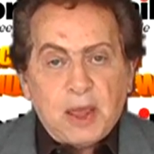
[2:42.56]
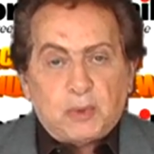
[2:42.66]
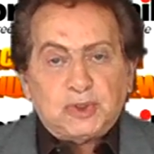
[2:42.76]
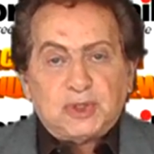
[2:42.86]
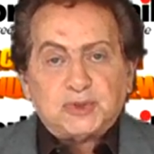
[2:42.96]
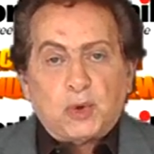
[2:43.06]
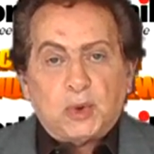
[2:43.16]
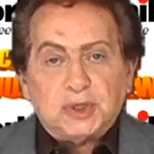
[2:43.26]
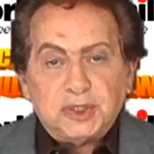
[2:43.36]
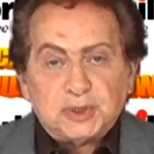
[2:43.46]
We just owe
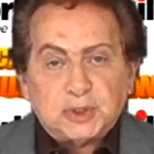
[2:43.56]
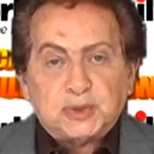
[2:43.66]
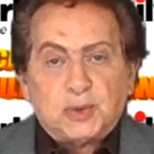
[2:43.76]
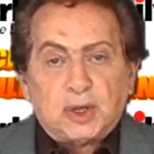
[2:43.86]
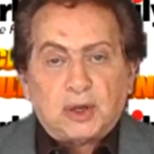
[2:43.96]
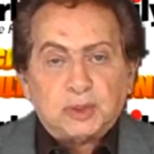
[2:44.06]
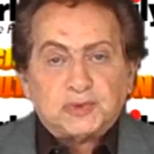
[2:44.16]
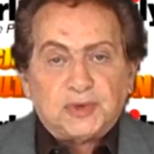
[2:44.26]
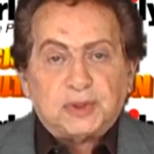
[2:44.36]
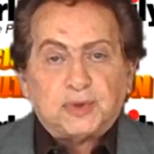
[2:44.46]
allegiance to a
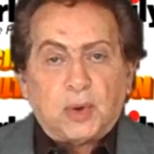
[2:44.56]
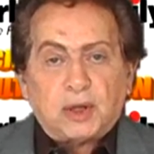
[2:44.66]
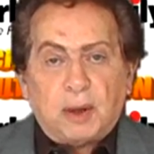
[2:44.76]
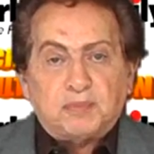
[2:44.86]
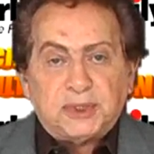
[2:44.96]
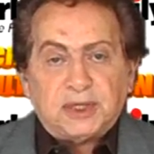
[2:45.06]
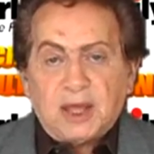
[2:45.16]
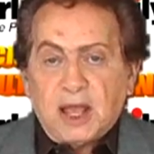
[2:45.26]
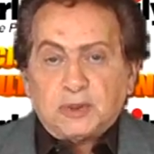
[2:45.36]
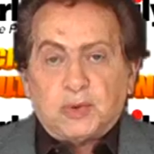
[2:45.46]
country, to a company,
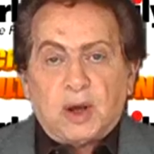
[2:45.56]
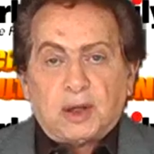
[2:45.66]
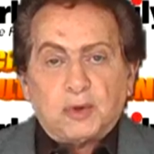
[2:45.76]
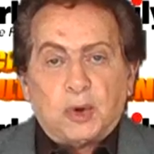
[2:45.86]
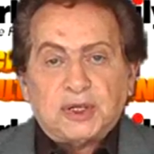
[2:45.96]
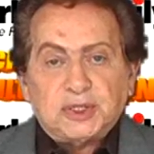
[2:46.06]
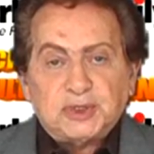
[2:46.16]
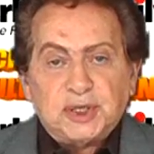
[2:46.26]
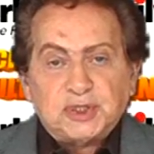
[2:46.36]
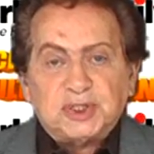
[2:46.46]
to an
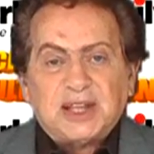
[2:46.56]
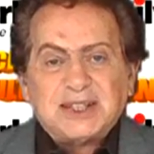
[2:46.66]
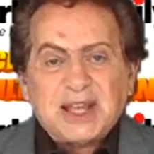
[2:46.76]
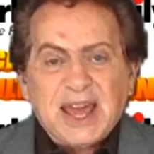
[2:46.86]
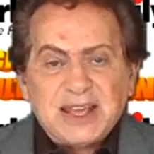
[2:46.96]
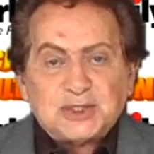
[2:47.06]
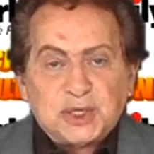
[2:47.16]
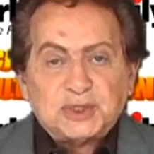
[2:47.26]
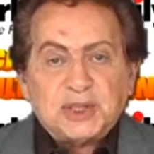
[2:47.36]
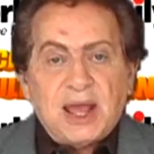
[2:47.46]
organization that hates
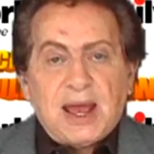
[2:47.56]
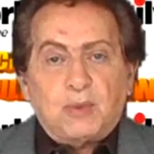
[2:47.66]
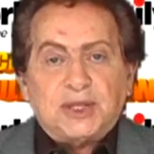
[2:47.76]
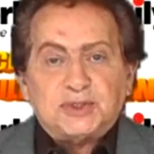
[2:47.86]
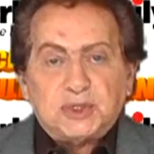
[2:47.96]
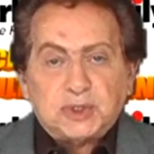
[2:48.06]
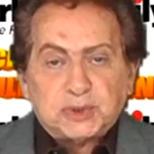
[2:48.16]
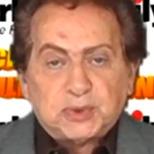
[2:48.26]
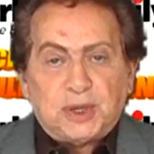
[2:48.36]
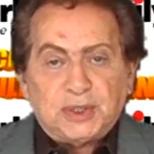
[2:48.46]
us and wants to
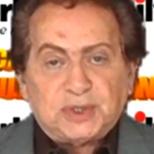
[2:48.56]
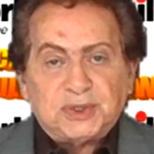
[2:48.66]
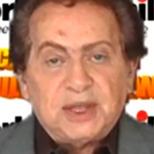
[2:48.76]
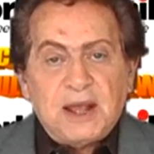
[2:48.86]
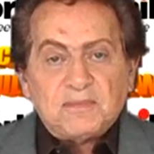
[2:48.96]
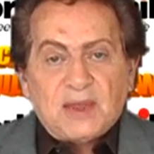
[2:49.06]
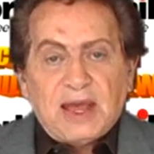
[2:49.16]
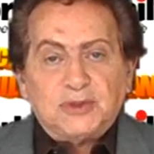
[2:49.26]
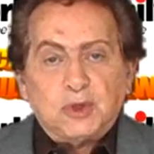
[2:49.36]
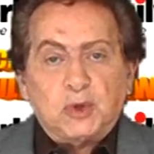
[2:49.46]
destroy us.
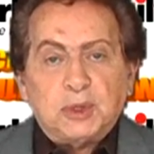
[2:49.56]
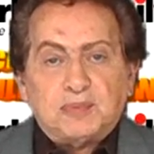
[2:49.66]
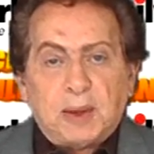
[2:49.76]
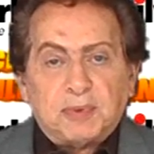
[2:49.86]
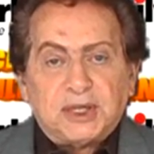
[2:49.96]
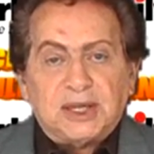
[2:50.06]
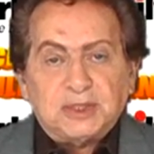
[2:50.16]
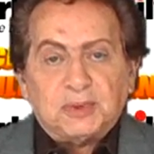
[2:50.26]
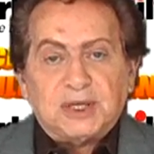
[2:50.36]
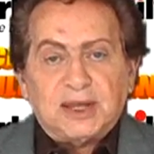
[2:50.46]
And the only
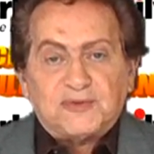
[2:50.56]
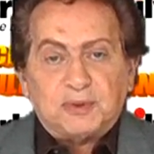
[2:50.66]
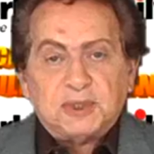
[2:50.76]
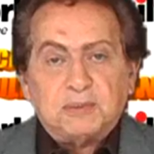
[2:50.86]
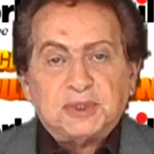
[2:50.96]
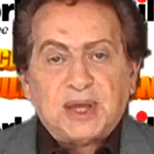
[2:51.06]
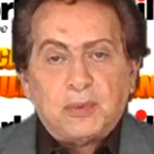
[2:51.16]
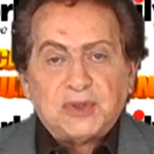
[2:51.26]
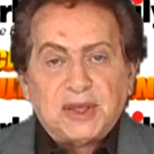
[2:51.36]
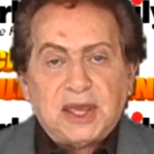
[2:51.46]
propaganda we hear from them is how
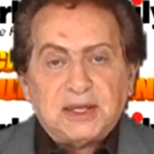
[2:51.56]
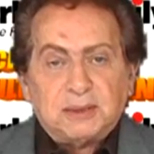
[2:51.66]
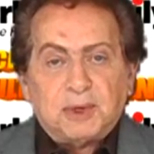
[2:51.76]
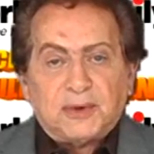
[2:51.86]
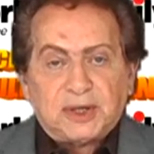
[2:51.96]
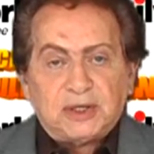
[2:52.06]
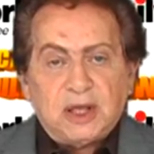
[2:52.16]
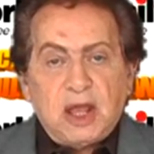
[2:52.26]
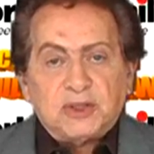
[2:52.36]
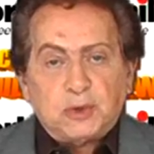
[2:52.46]
they hate America.
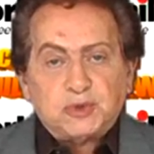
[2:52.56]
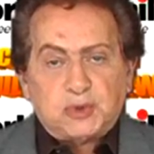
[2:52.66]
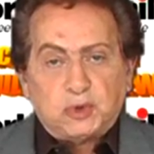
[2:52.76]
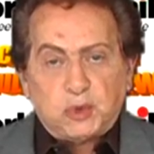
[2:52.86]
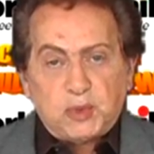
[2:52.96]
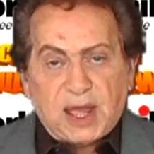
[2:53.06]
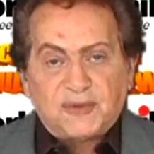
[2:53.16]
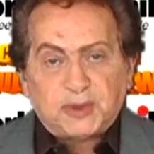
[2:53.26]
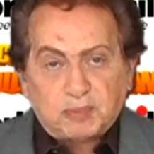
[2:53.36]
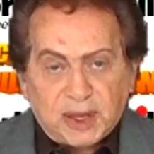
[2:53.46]
Do we
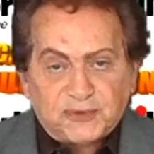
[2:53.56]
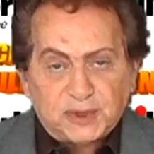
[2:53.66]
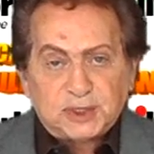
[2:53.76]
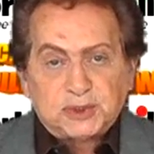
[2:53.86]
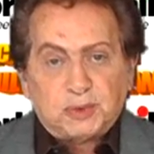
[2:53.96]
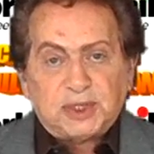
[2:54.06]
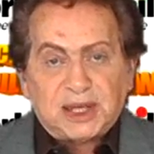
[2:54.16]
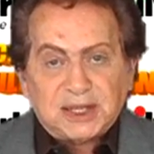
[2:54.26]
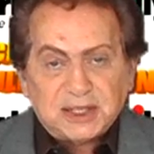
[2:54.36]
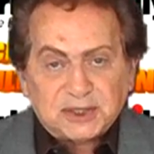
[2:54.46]
have to pay for this? Do we
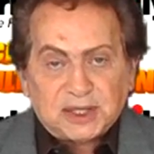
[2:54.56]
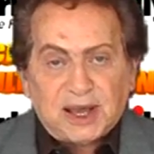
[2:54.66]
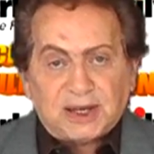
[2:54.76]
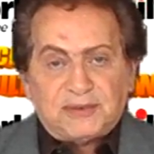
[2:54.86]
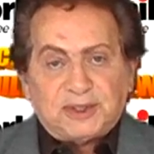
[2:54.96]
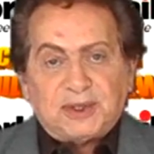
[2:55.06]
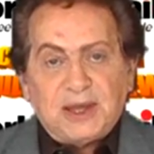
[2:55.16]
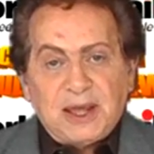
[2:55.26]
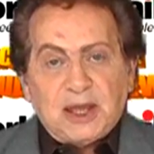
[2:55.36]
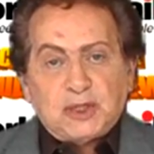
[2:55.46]
get anything out of it?
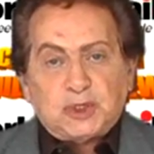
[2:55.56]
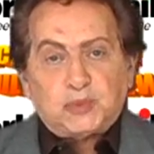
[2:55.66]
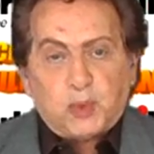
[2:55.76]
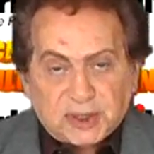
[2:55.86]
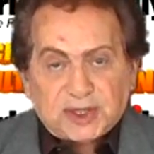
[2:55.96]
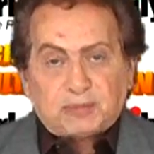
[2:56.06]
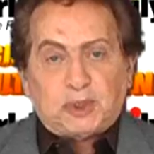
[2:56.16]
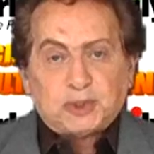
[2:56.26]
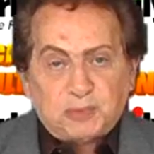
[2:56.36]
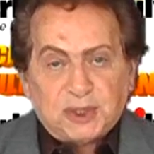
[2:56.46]
Is it worth that
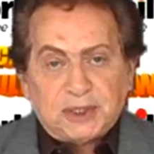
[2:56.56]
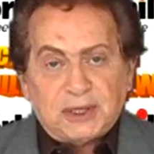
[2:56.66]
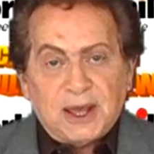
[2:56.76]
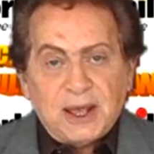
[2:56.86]
much money?